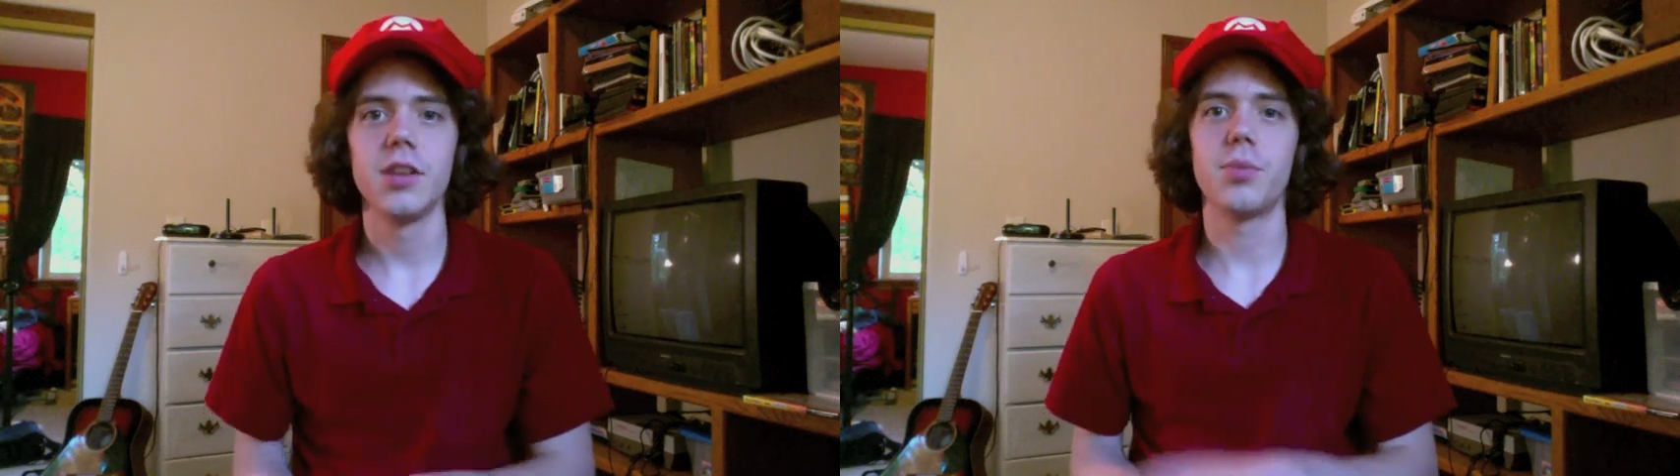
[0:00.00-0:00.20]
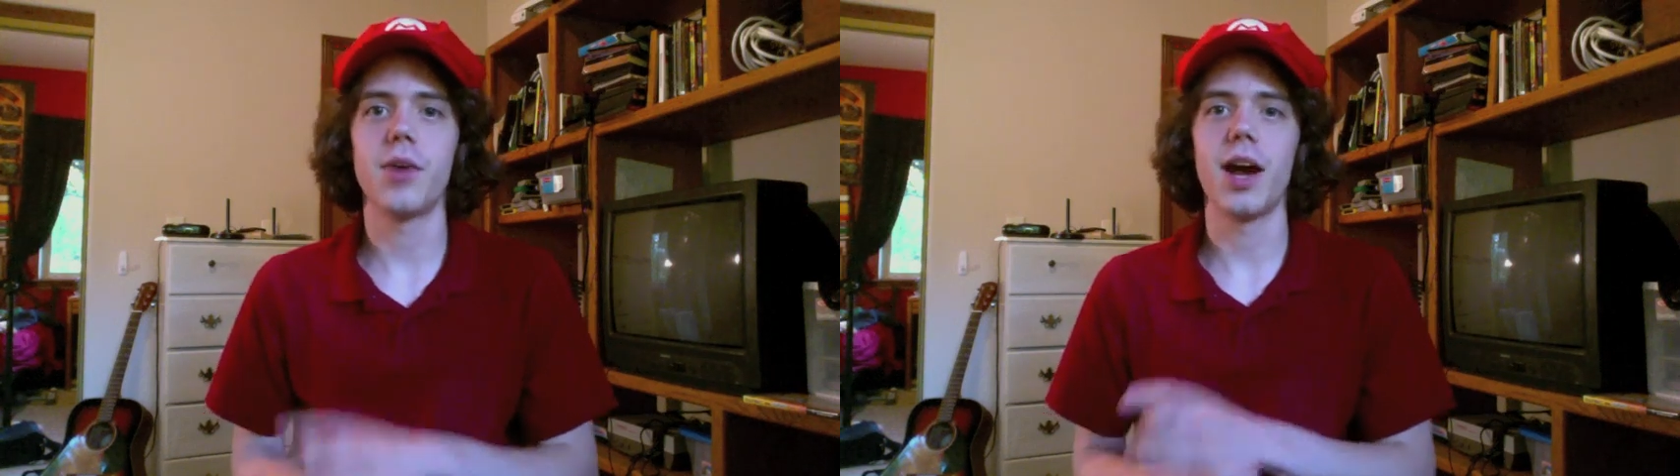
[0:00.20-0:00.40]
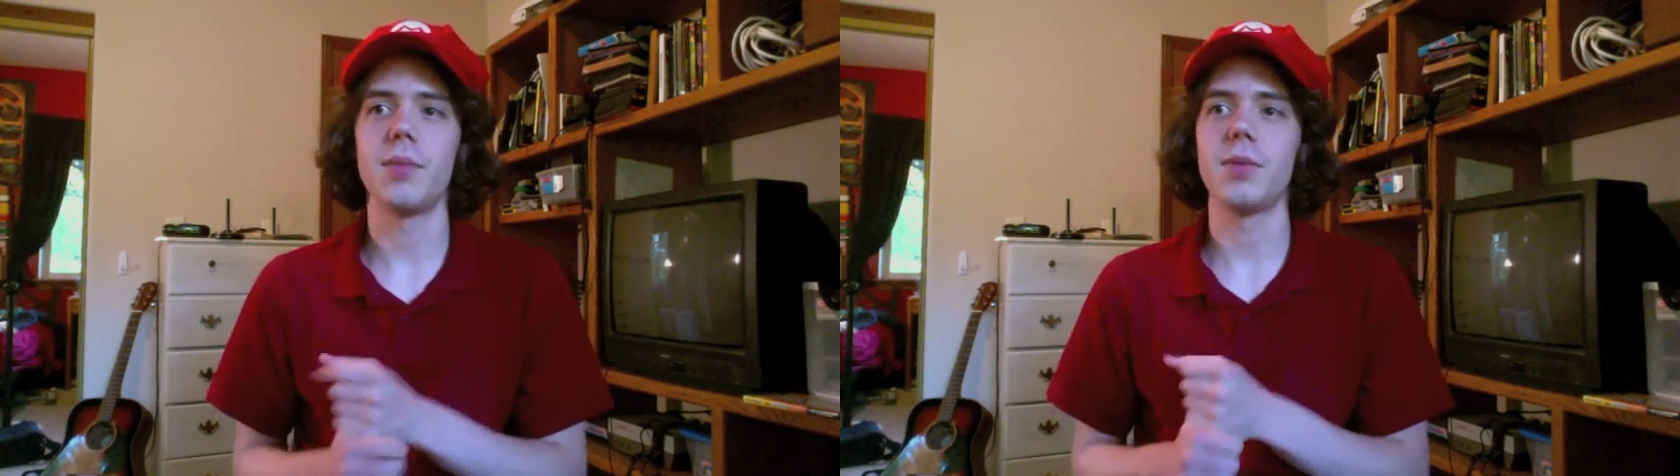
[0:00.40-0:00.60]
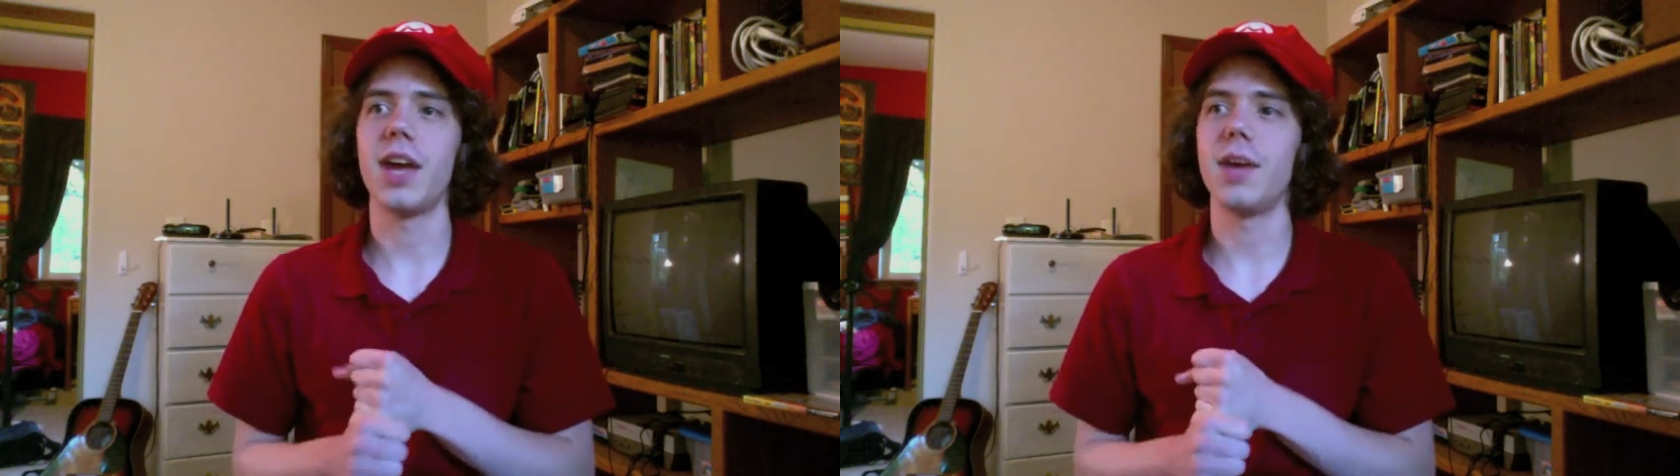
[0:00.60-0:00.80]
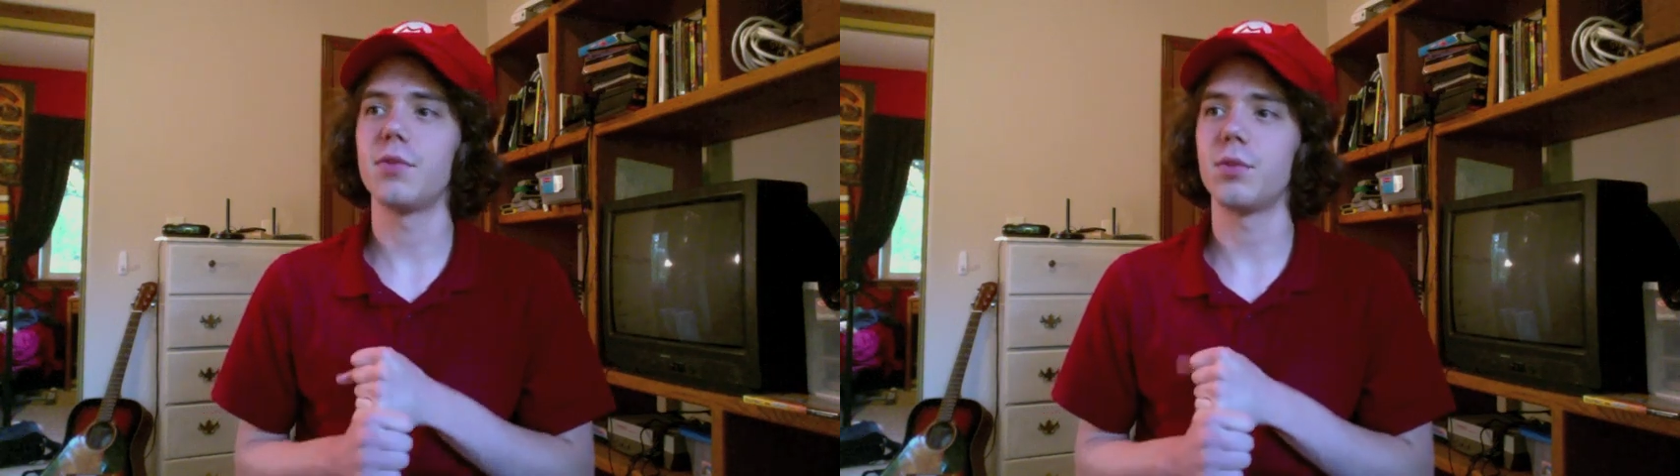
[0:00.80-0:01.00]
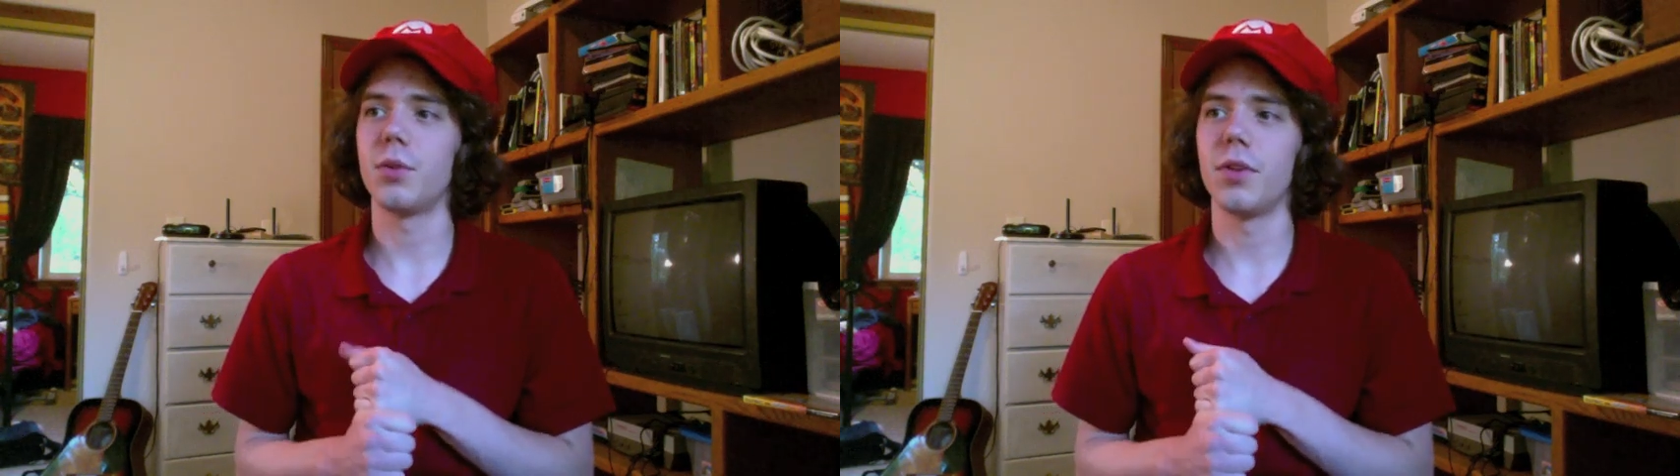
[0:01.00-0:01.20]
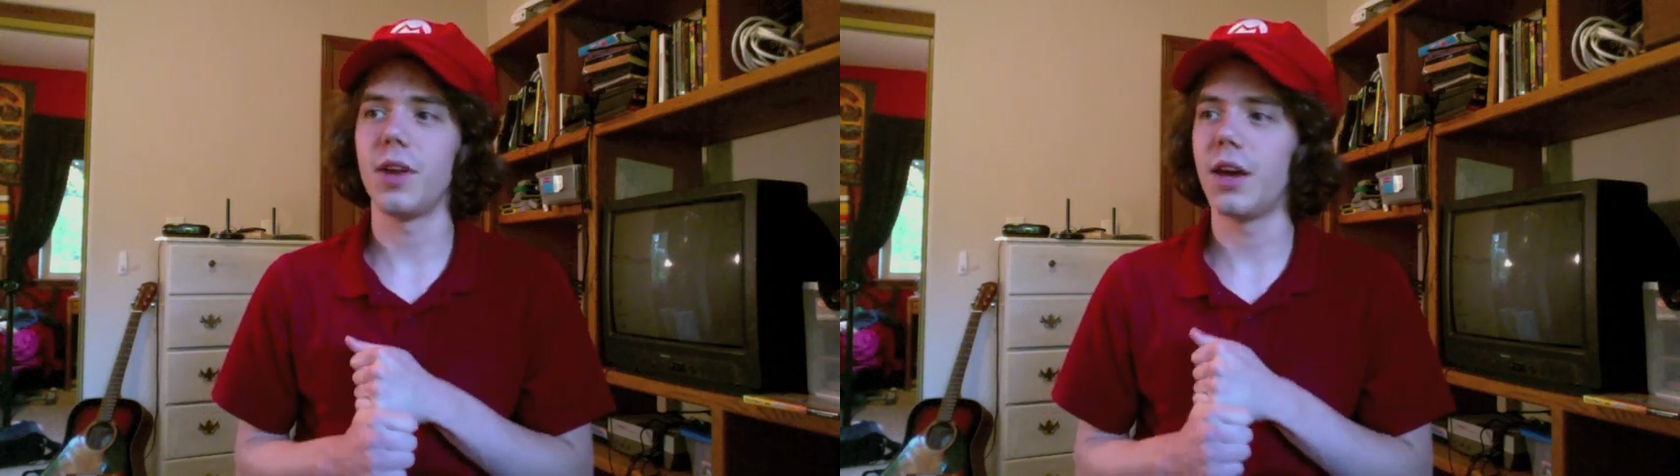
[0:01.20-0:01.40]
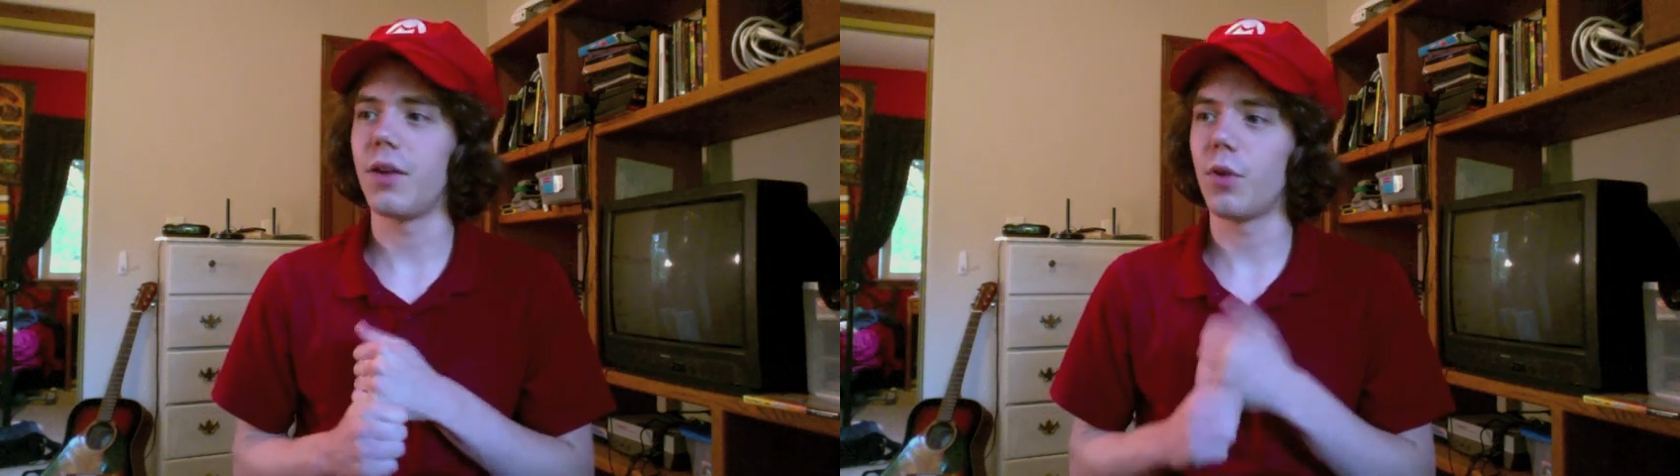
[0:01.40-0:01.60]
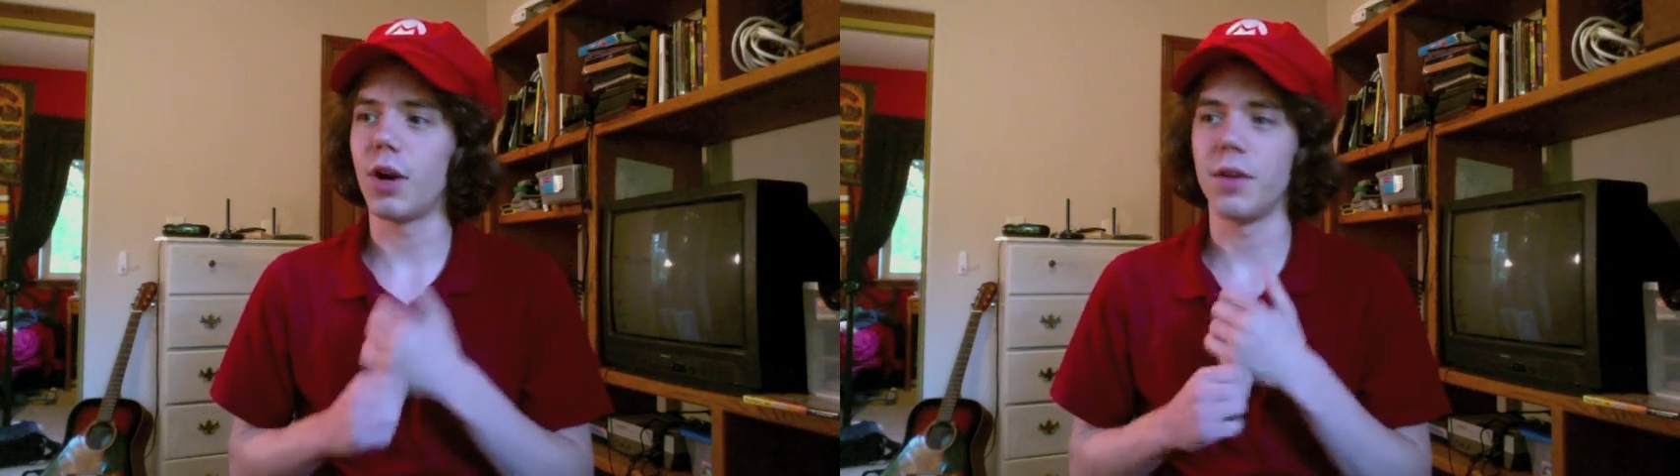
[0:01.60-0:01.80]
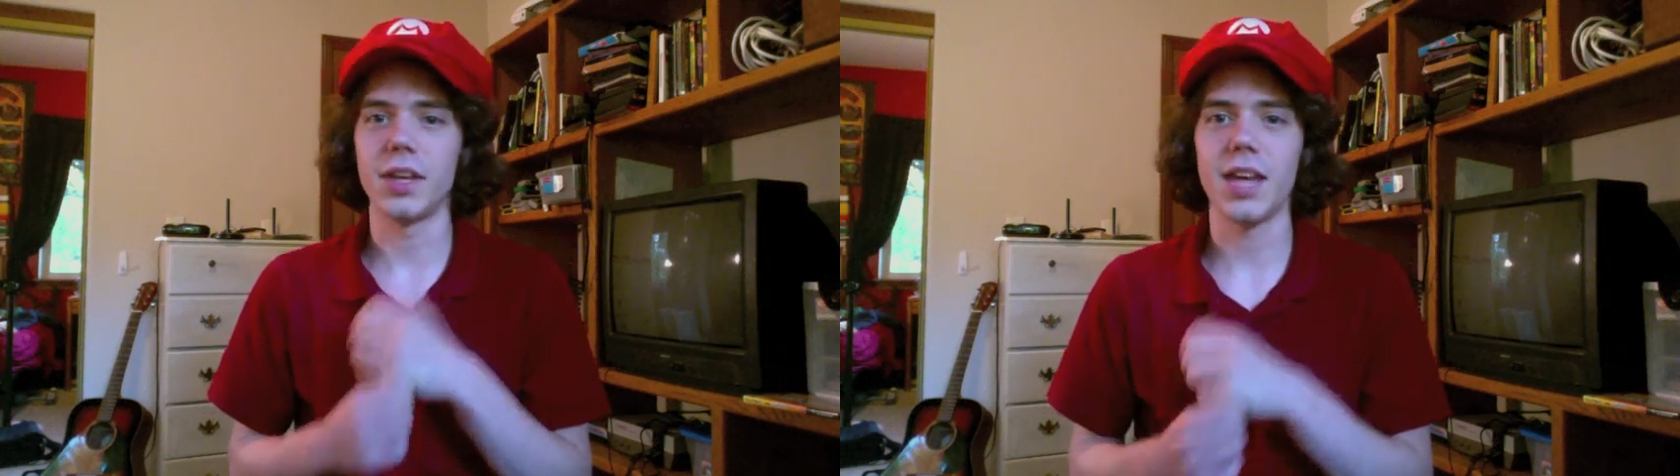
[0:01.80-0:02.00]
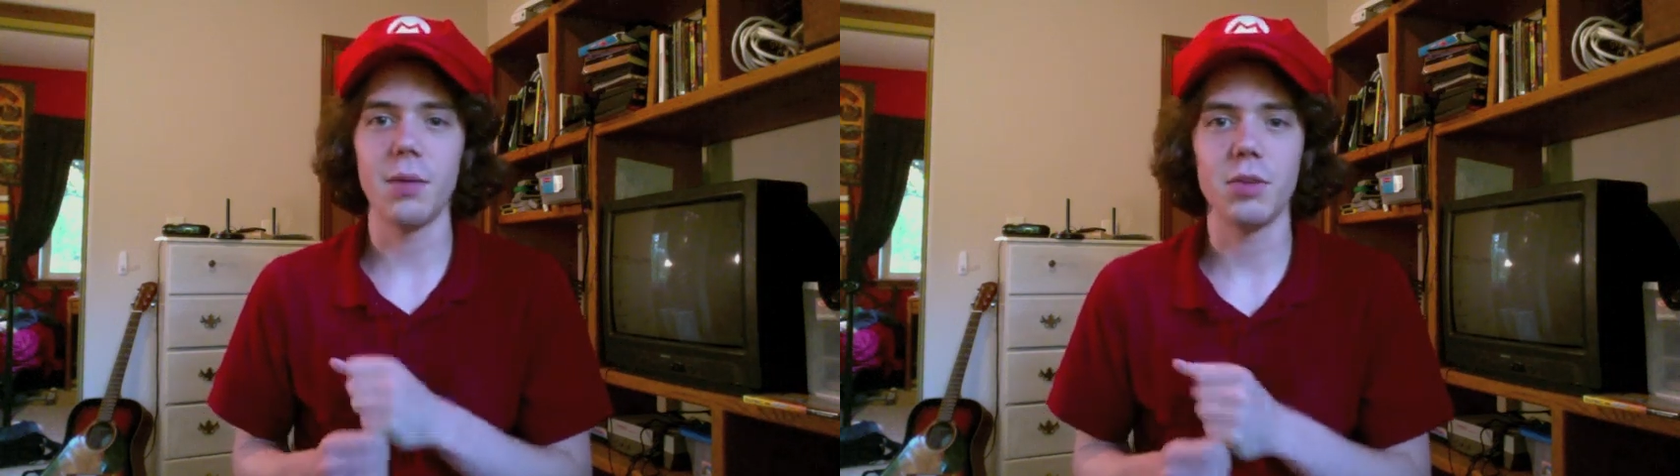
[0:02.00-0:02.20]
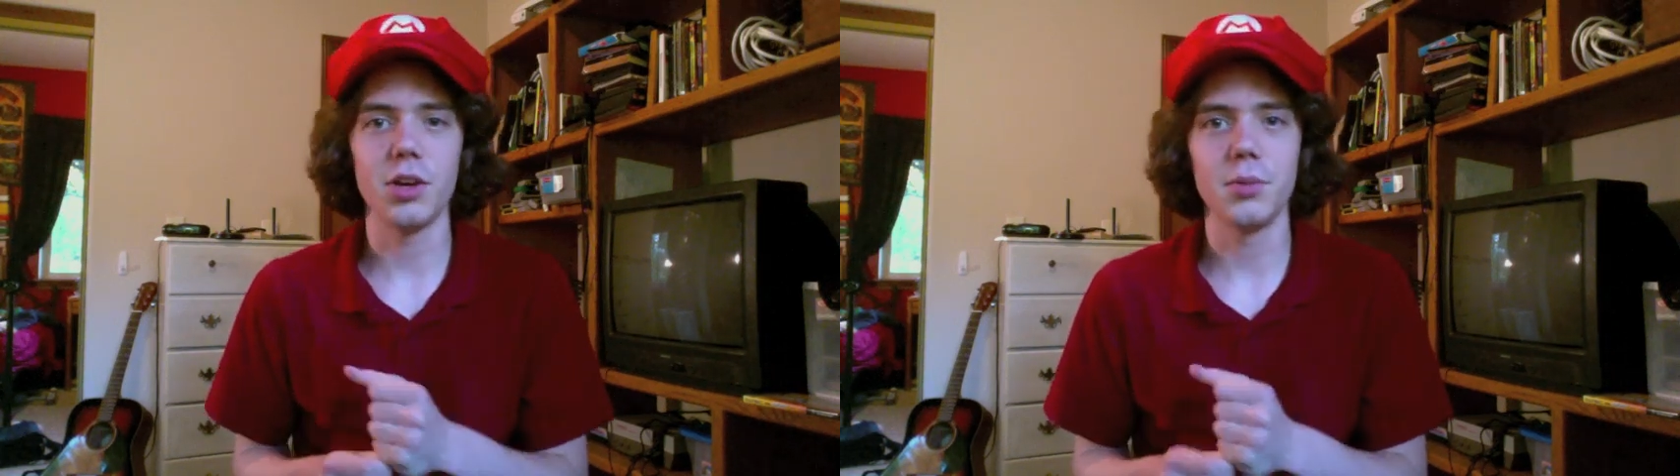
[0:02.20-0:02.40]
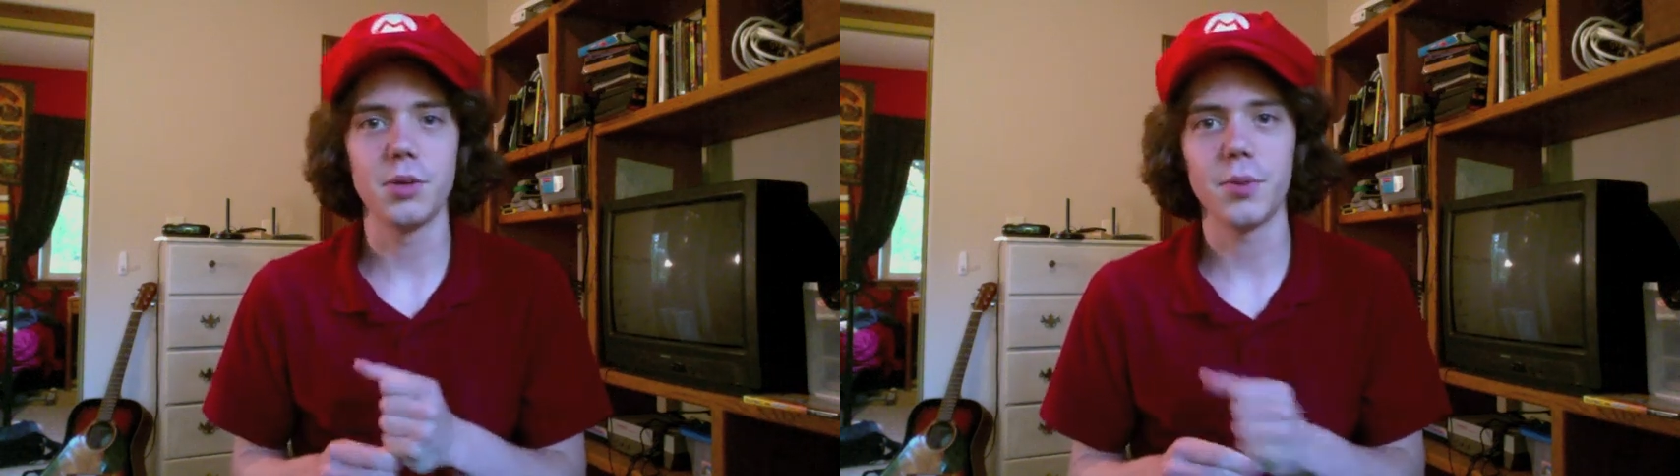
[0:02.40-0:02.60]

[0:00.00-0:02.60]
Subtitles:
The prime games were on the GameCube,